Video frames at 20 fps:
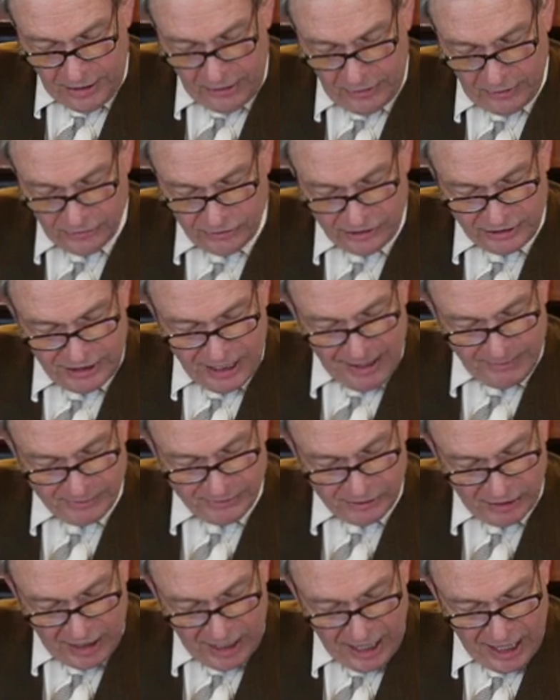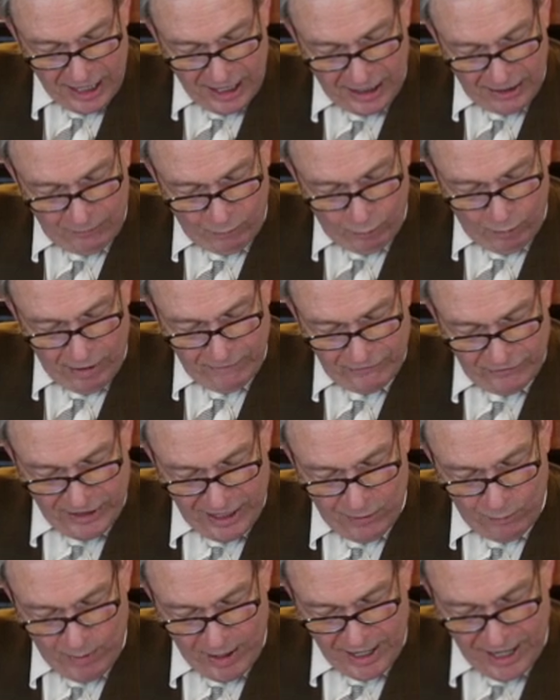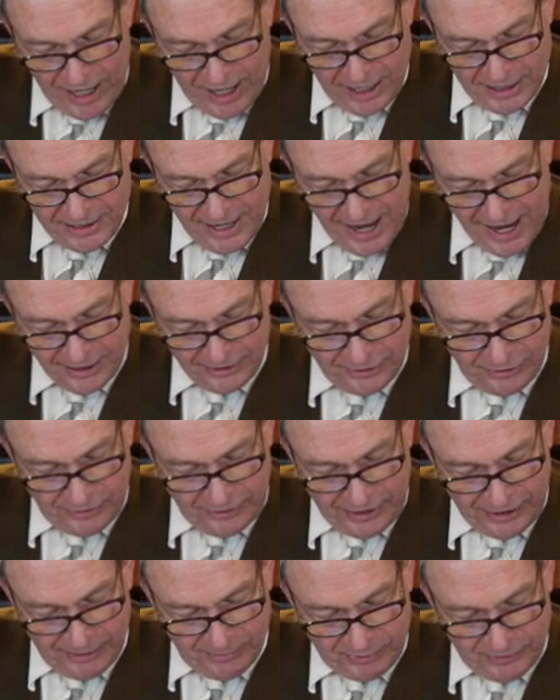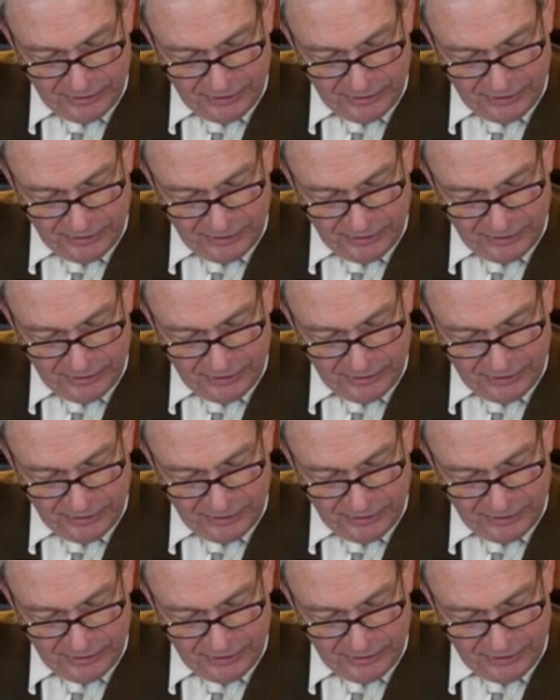their steps wherever they went and attacked their camp